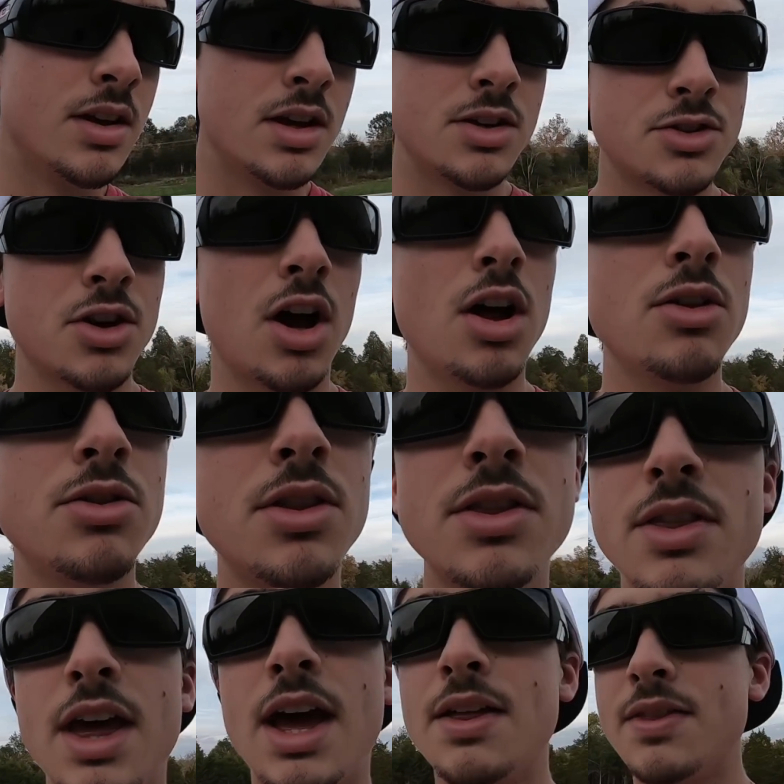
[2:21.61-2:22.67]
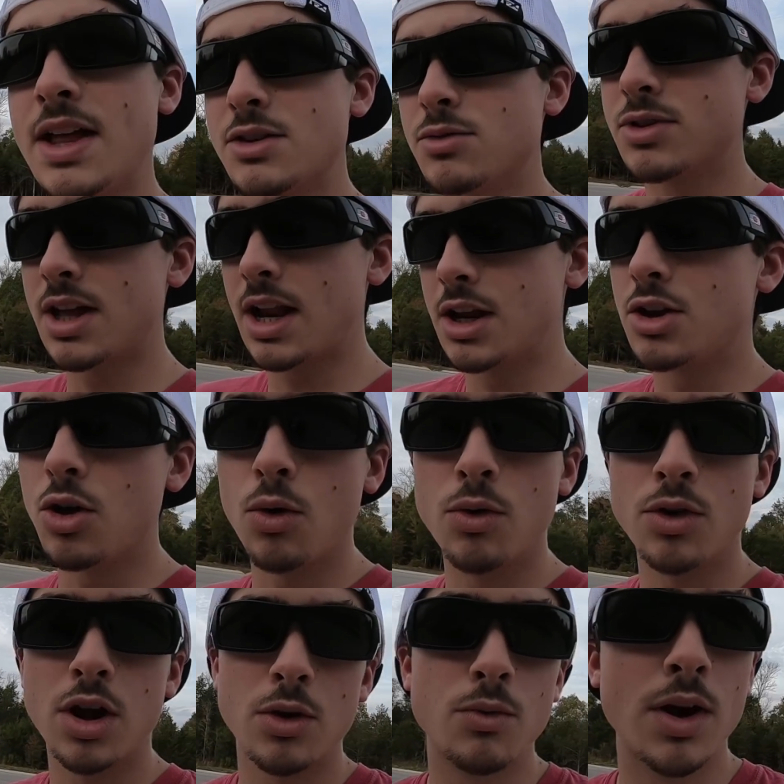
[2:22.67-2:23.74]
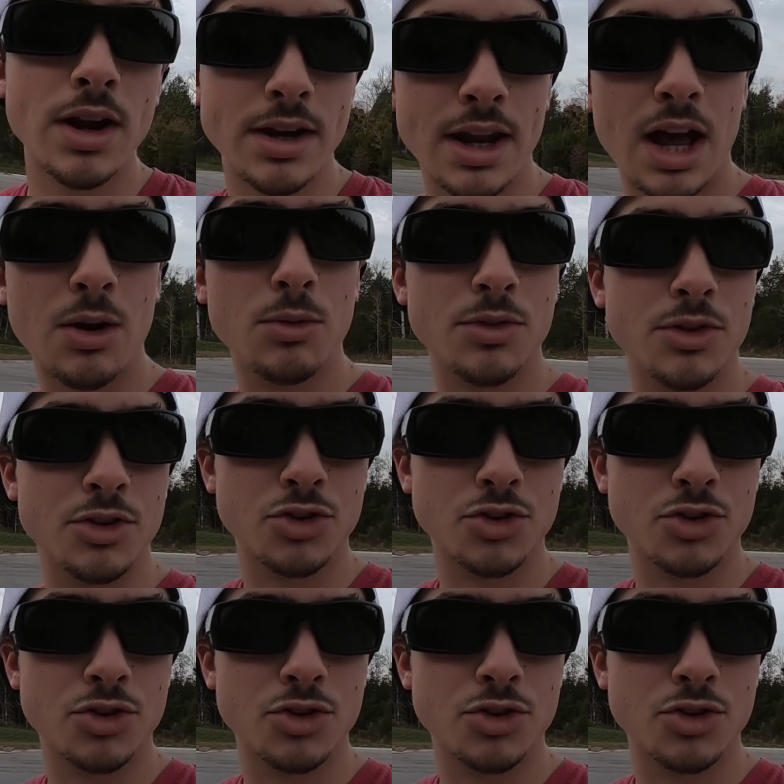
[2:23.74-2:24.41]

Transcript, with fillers: so other than that, that's what's kind of going on right now with the